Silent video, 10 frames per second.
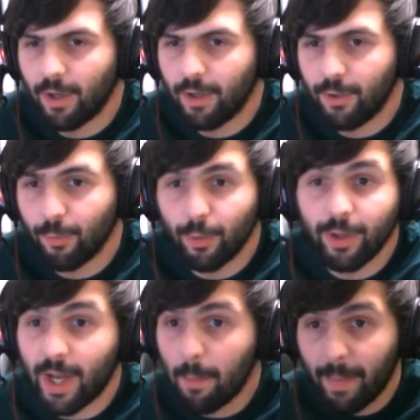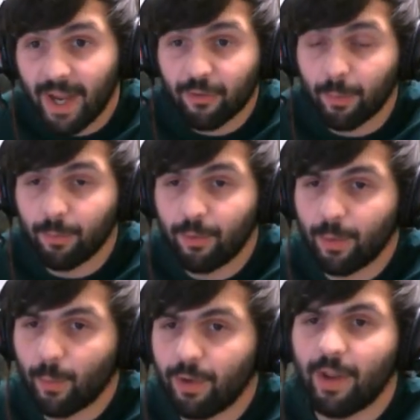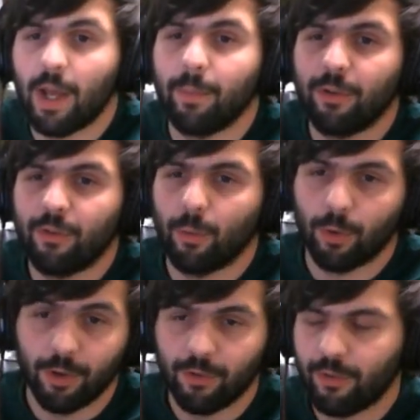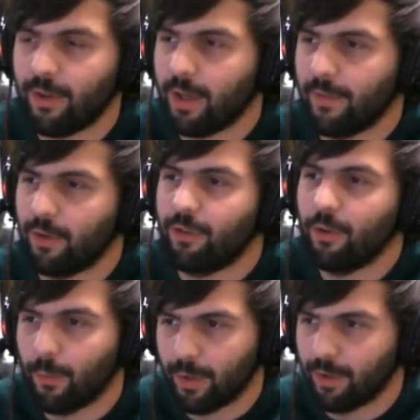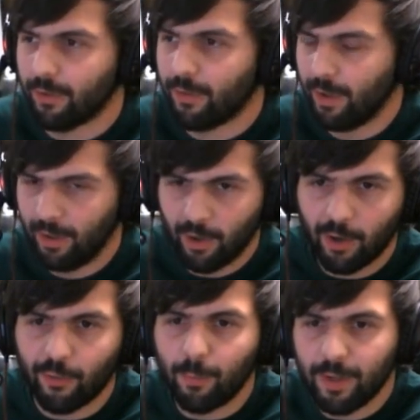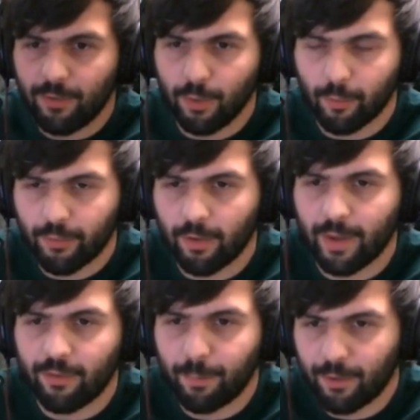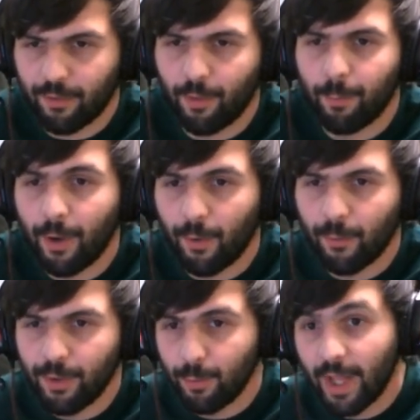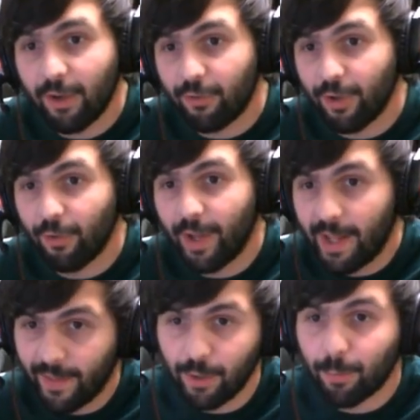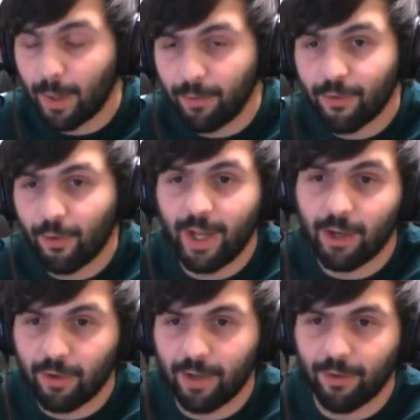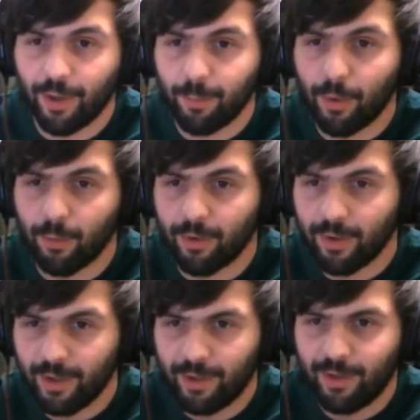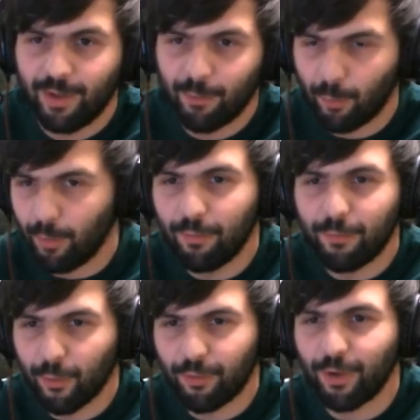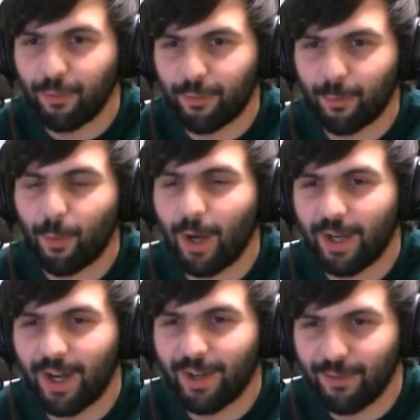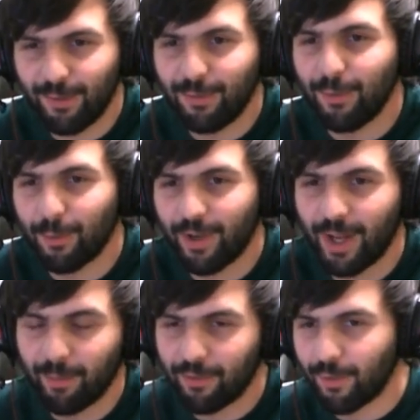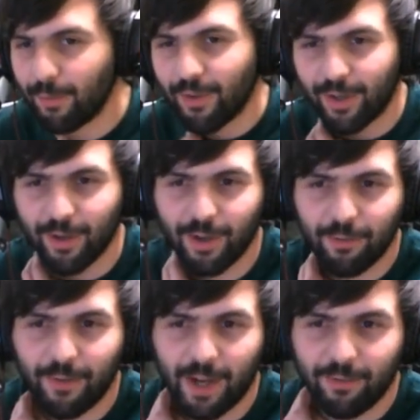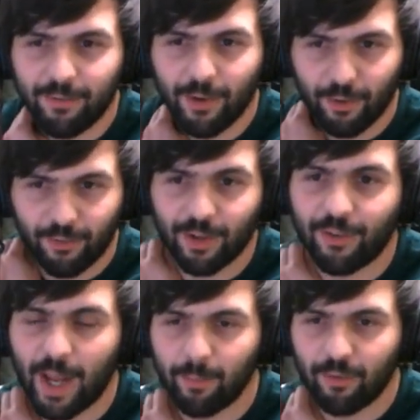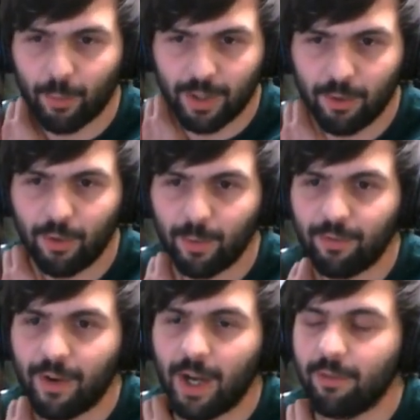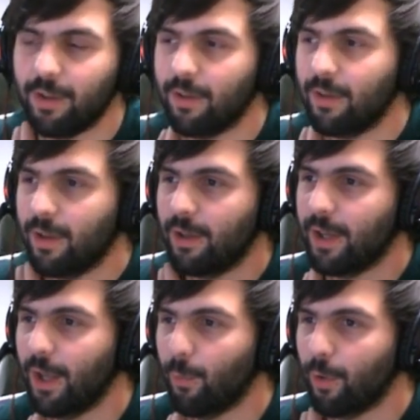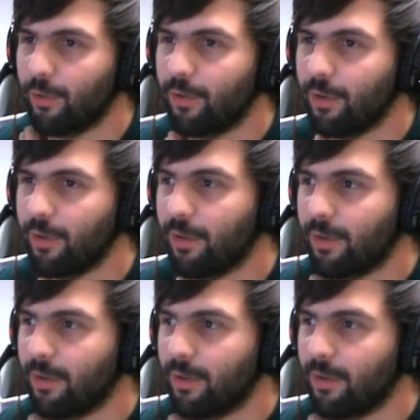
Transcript: you're really at maximum doing 1 damage, or you're just taking that shield. Whereas R2P2, you resolve that special on Poe, you get a shield, and then you probably turn a handcrafted Lipo to remove full shields from Qui-Gon and do 2 more damage. So it's like a 5 or 6 damage swing. You doing 5 and getting 1 shield.